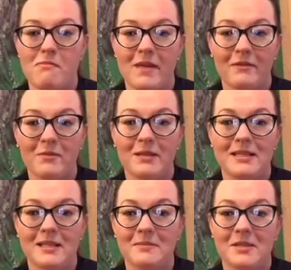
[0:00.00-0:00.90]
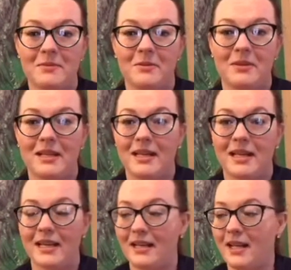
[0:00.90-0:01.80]
Everybody seems to be really
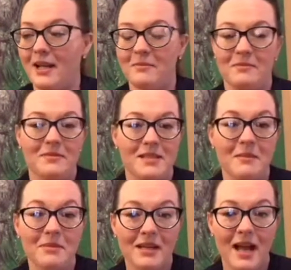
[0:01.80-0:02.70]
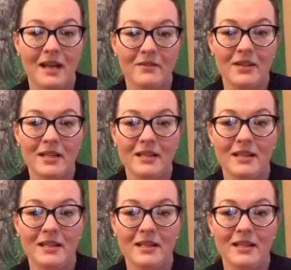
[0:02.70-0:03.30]
getting something out of it,